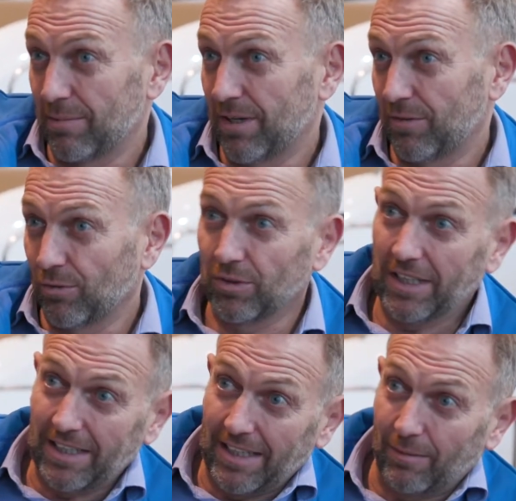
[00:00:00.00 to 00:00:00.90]
But if you're on
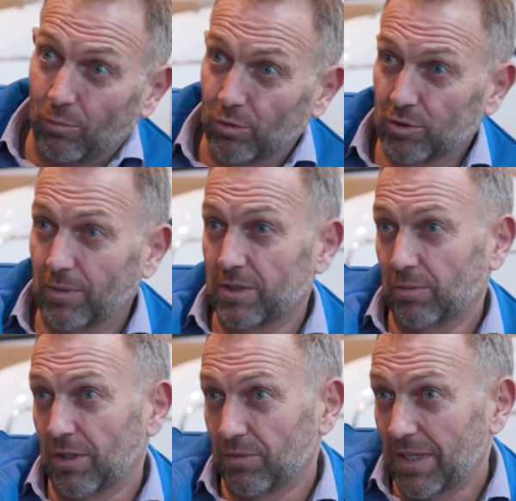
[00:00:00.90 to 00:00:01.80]
inland waterways
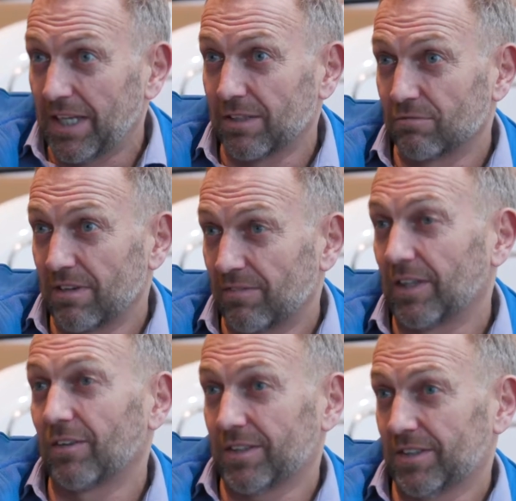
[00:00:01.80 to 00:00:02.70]
where you need a river
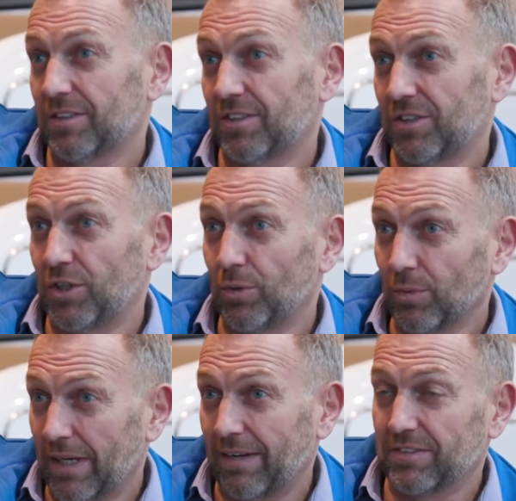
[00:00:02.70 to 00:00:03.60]
license, you
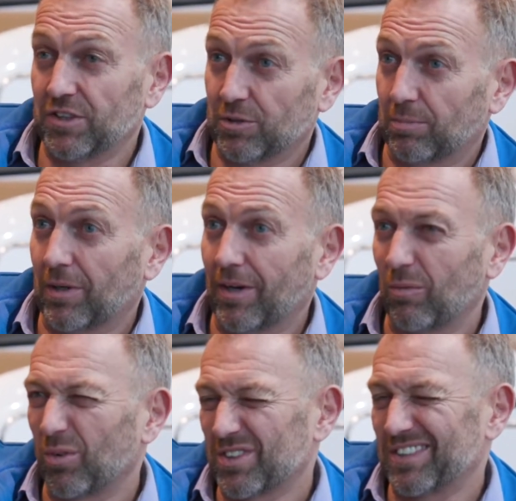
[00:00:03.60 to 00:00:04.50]
will have to supply
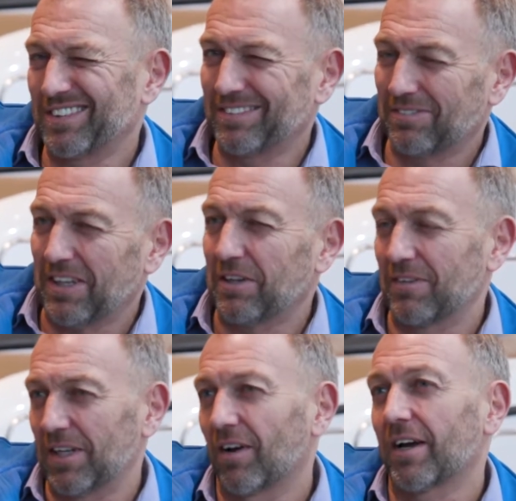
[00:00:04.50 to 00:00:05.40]
what's, think of
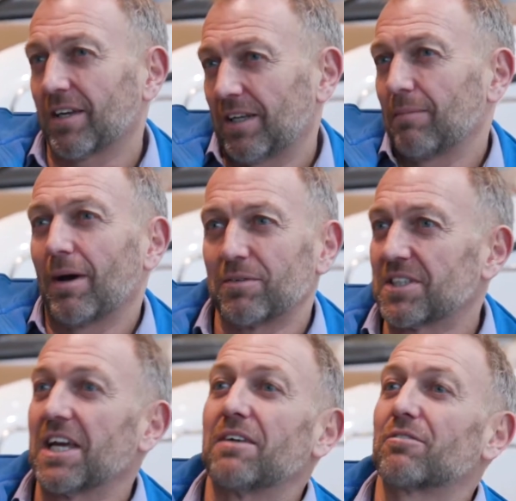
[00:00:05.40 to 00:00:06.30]
it like an
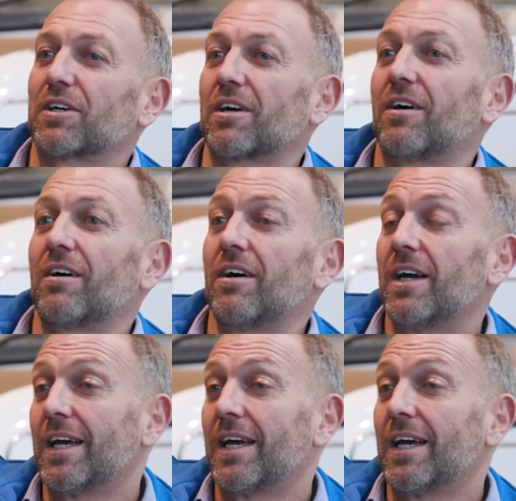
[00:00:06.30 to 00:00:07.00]
MOT for a car,